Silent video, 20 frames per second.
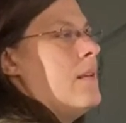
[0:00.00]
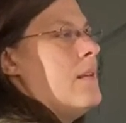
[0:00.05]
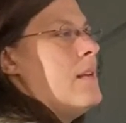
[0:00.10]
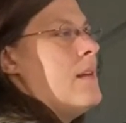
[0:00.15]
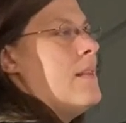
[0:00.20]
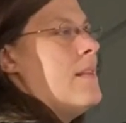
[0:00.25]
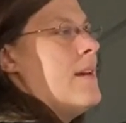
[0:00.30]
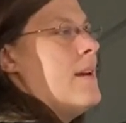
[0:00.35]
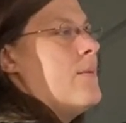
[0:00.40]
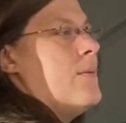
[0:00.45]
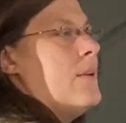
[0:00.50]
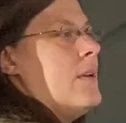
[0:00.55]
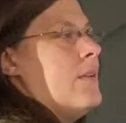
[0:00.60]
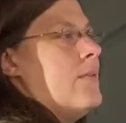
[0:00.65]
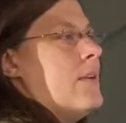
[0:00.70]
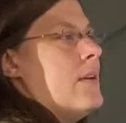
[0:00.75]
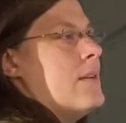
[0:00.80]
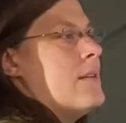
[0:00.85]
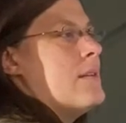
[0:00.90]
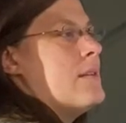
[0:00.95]
and that will give
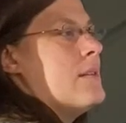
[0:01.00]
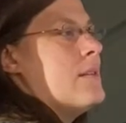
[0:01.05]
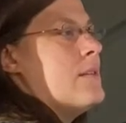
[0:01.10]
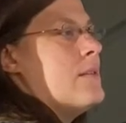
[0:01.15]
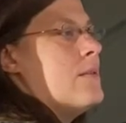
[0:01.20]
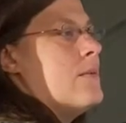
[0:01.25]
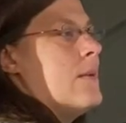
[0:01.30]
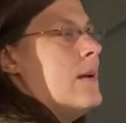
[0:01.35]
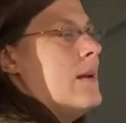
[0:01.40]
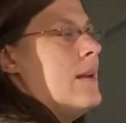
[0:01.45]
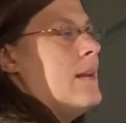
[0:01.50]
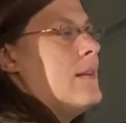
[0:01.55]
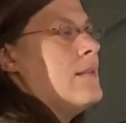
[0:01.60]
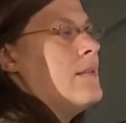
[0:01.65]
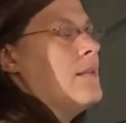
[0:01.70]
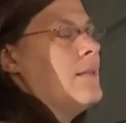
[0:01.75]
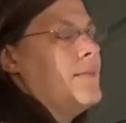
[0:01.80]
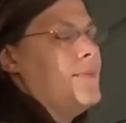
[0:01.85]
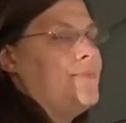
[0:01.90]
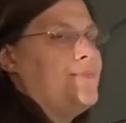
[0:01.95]
us the right
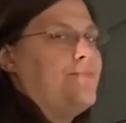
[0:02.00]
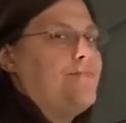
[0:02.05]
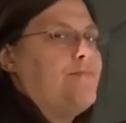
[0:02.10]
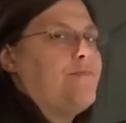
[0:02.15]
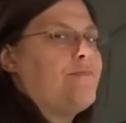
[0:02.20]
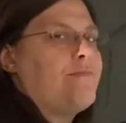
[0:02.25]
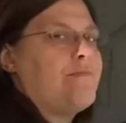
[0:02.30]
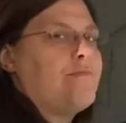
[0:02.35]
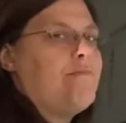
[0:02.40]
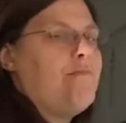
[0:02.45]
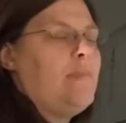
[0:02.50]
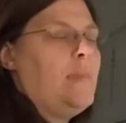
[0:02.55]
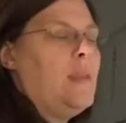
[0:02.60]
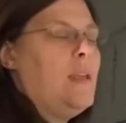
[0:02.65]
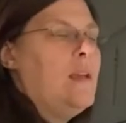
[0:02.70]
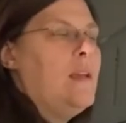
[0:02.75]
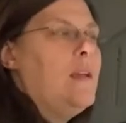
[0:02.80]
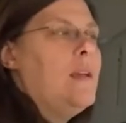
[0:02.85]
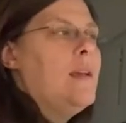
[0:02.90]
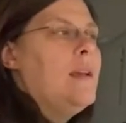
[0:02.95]
answer.
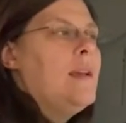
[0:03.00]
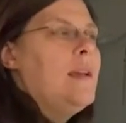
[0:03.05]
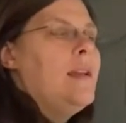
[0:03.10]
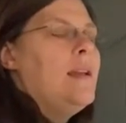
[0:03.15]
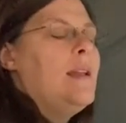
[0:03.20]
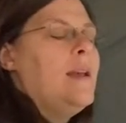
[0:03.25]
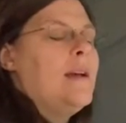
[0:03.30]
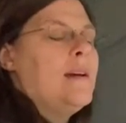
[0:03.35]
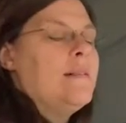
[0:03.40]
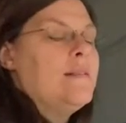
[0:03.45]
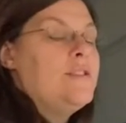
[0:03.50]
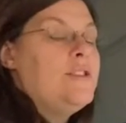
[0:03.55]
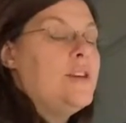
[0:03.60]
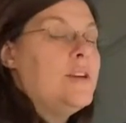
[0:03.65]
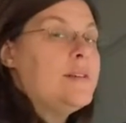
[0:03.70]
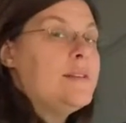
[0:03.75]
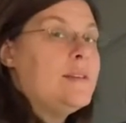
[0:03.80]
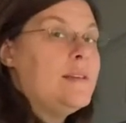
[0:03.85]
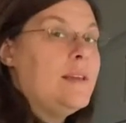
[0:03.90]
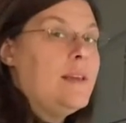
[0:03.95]
Now,
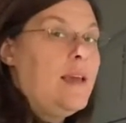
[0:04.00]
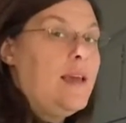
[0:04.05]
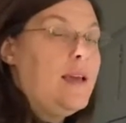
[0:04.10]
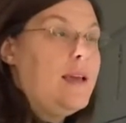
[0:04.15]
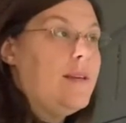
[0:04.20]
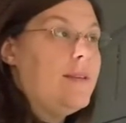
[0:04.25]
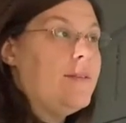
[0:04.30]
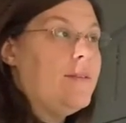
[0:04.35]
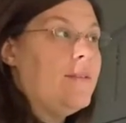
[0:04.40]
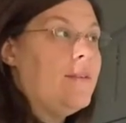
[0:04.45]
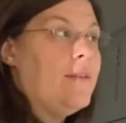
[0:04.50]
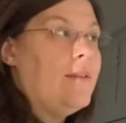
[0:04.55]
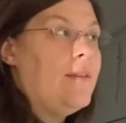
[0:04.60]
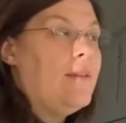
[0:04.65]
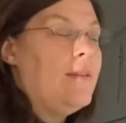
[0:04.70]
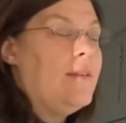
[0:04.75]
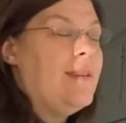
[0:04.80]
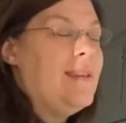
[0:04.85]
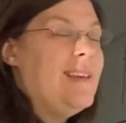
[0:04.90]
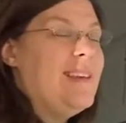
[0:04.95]
just in case
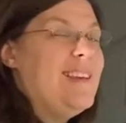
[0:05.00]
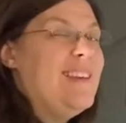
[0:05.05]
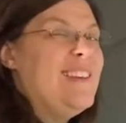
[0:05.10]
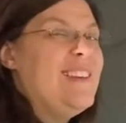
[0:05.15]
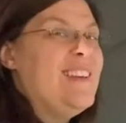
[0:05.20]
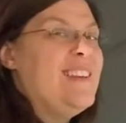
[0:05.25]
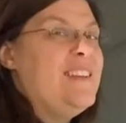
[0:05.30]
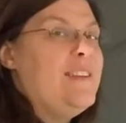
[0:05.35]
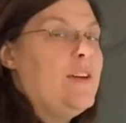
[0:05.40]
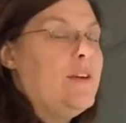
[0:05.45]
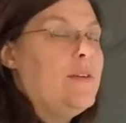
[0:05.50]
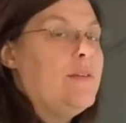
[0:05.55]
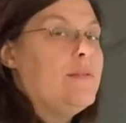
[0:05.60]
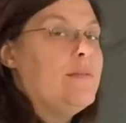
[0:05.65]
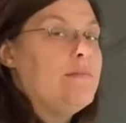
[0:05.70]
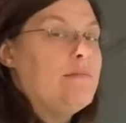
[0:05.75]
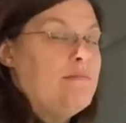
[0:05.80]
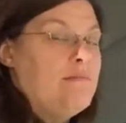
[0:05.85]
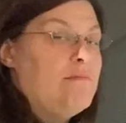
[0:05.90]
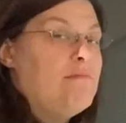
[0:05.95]
you
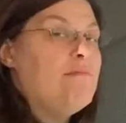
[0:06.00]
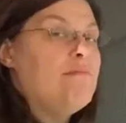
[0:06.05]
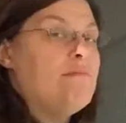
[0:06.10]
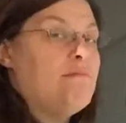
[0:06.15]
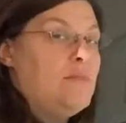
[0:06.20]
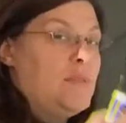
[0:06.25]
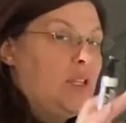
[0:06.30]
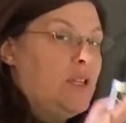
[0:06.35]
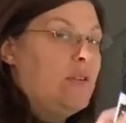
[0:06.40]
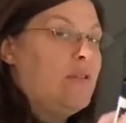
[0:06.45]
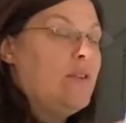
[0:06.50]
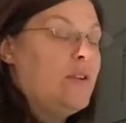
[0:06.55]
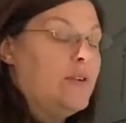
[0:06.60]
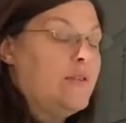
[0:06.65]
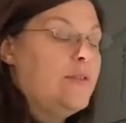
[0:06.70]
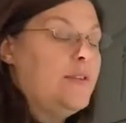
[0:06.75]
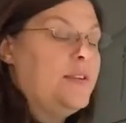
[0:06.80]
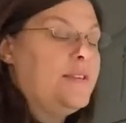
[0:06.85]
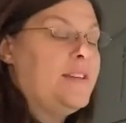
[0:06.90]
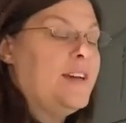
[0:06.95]
don't know
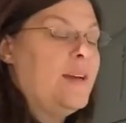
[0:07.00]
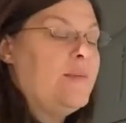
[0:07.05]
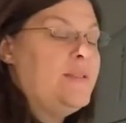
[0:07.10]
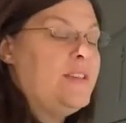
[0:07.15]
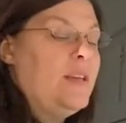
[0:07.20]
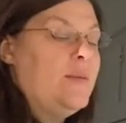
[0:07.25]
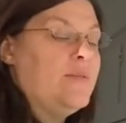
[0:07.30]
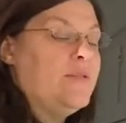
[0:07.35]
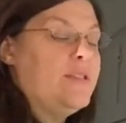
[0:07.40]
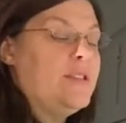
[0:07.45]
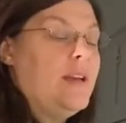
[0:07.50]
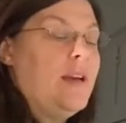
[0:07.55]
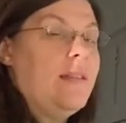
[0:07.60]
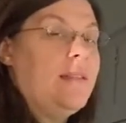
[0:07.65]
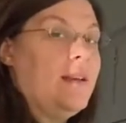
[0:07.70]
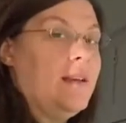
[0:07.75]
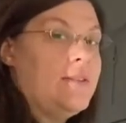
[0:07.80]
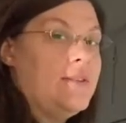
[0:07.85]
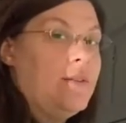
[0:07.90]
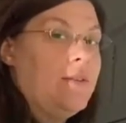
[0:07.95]
your times tables yet,
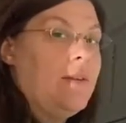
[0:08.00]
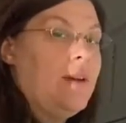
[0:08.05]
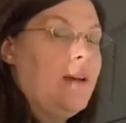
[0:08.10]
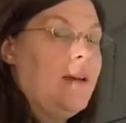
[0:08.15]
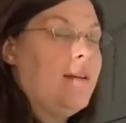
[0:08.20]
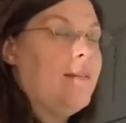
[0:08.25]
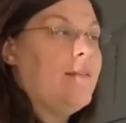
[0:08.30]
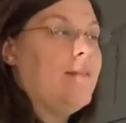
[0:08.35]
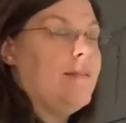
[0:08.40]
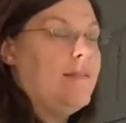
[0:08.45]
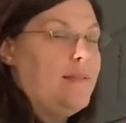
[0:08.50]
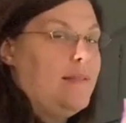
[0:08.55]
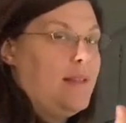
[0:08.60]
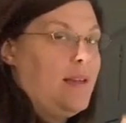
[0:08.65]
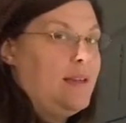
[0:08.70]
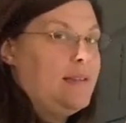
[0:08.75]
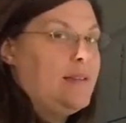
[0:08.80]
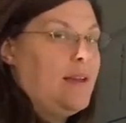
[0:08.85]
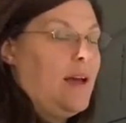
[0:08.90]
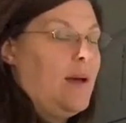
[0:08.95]
and that's okay,
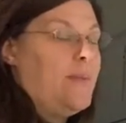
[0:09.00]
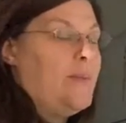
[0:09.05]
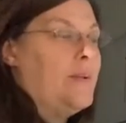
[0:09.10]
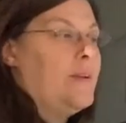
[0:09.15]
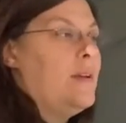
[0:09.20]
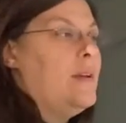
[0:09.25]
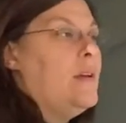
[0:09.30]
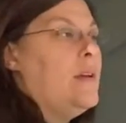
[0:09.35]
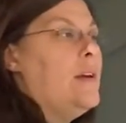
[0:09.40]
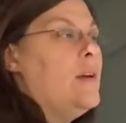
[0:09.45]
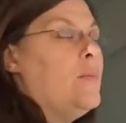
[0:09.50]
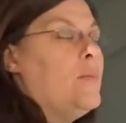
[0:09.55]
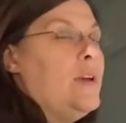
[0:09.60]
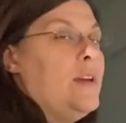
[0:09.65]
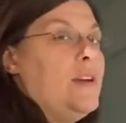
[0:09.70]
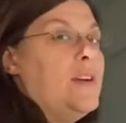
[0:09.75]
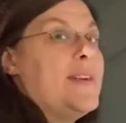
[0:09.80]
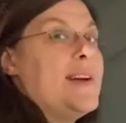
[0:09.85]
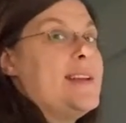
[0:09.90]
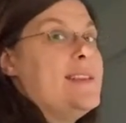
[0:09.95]
things happen, we
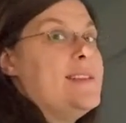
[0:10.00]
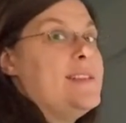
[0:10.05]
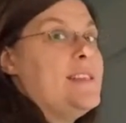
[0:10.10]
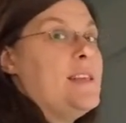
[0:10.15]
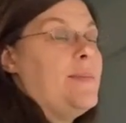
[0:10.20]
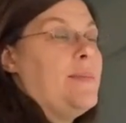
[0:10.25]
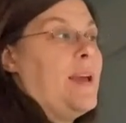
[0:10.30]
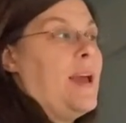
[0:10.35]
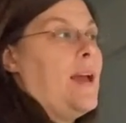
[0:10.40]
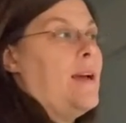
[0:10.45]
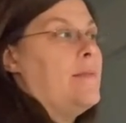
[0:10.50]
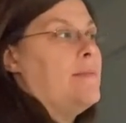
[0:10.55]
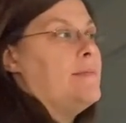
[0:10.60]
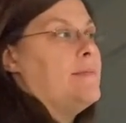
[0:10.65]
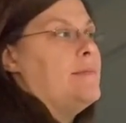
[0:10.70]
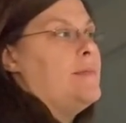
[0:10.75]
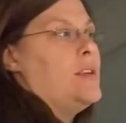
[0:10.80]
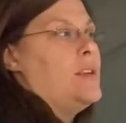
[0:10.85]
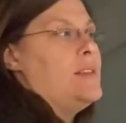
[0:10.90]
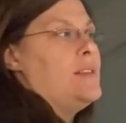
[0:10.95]
can go ahead and skip count,
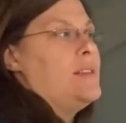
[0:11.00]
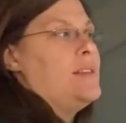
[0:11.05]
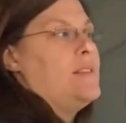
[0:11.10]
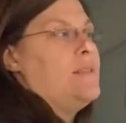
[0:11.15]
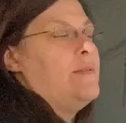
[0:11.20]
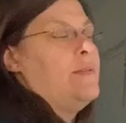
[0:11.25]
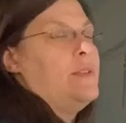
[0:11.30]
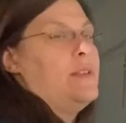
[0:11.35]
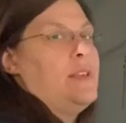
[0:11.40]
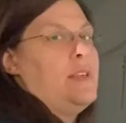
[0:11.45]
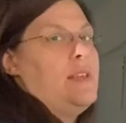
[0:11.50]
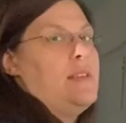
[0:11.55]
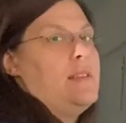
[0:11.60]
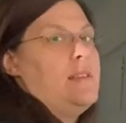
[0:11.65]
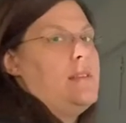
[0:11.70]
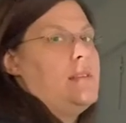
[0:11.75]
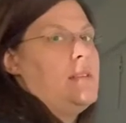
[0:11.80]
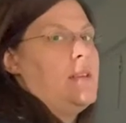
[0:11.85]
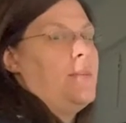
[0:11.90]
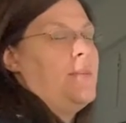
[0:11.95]
because this is a really
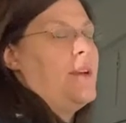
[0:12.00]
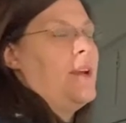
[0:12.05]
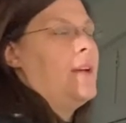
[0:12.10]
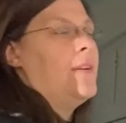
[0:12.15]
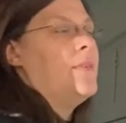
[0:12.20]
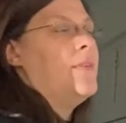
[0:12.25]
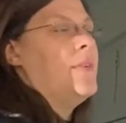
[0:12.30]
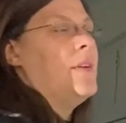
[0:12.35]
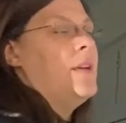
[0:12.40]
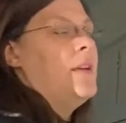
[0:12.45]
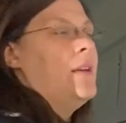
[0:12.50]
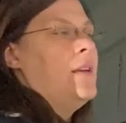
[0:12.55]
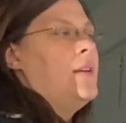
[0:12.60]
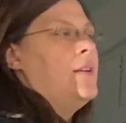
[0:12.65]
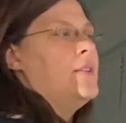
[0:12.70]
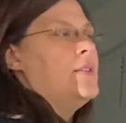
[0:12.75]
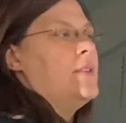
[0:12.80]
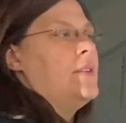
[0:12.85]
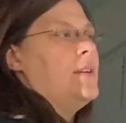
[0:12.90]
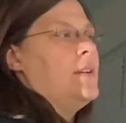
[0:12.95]
easy skip count.
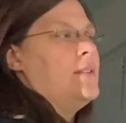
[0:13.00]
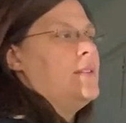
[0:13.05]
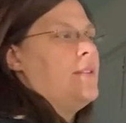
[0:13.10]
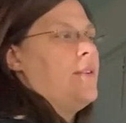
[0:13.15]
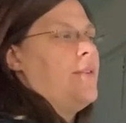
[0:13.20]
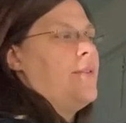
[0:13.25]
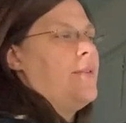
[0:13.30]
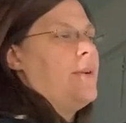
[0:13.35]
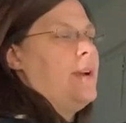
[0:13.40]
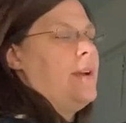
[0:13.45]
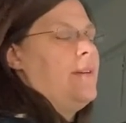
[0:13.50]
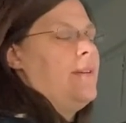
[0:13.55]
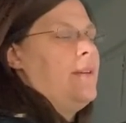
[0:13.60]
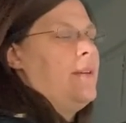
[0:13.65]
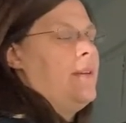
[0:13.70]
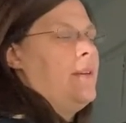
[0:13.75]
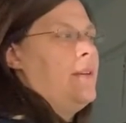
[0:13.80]
So there's our 3,